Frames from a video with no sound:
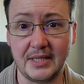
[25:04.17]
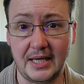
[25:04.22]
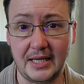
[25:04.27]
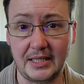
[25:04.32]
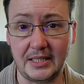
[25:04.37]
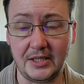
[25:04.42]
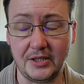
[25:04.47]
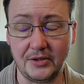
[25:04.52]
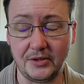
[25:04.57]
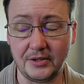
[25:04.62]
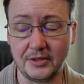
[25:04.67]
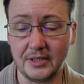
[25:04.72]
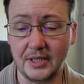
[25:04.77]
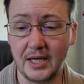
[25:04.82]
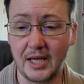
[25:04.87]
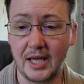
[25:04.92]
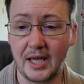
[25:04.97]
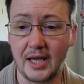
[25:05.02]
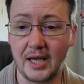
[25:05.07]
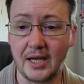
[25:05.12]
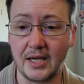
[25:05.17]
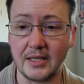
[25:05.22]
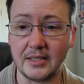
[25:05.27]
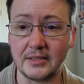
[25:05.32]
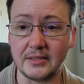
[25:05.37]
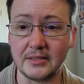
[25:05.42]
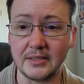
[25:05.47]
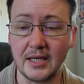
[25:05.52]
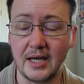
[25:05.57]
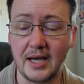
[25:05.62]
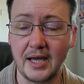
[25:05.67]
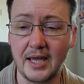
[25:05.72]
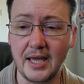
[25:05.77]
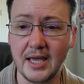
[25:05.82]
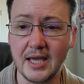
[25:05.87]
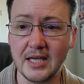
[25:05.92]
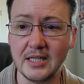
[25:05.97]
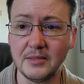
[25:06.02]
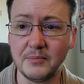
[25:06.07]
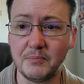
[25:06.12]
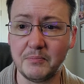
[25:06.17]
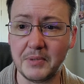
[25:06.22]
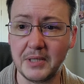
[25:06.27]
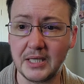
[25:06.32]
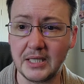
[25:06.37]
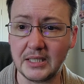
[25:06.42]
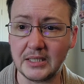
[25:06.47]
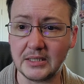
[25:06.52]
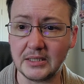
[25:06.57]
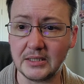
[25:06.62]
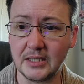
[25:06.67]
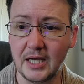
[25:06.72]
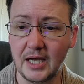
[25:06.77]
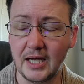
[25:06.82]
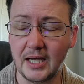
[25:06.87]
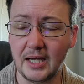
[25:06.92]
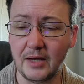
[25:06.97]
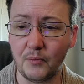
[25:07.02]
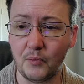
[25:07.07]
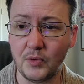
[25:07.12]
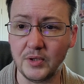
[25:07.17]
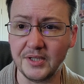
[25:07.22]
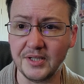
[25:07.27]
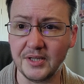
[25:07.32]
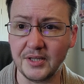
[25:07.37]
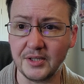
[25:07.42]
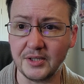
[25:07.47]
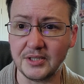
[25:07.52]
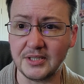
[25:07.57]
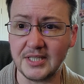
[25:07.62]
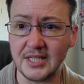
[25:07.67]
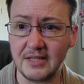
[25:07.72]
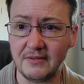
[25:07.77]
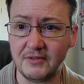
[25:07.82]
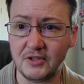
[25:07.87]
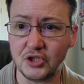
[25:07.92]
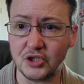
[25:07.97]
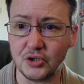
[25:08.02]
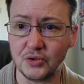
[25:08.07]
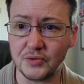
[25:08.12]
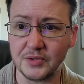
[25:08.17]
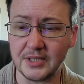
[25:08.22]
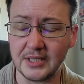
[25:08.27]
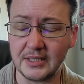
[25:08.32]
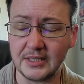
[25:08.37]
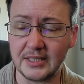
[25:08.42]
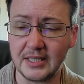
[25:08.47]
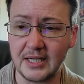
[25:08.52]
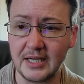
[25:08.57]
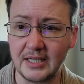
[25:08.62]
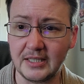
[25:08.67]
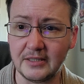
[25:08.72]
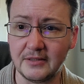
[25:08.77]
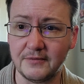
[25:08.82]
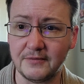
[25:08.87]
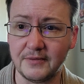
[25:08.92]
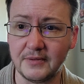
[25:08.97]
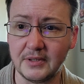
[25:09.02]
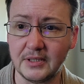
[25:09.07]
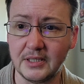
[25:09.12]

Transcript: that year. And I had been, I, one of the T V shows I'd kind of,